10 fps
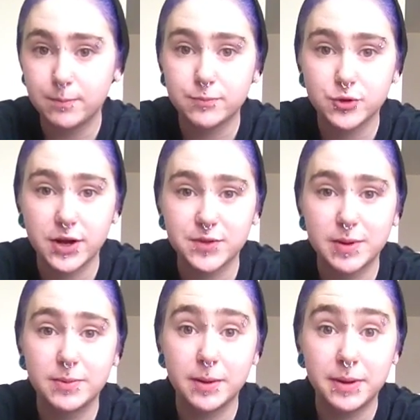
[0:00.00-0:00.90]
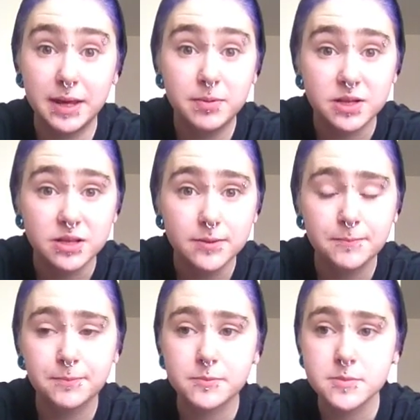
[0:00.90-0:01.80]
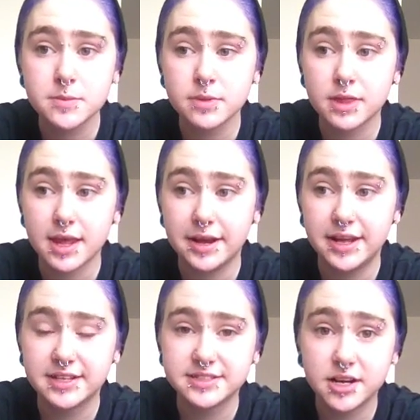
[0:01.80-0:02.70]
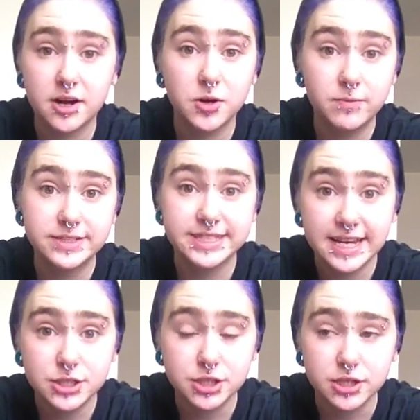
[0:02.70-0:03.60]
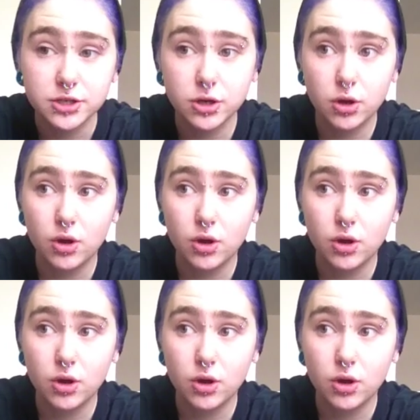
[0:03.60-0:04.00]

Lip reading: trans people are people, and it can start a conversation,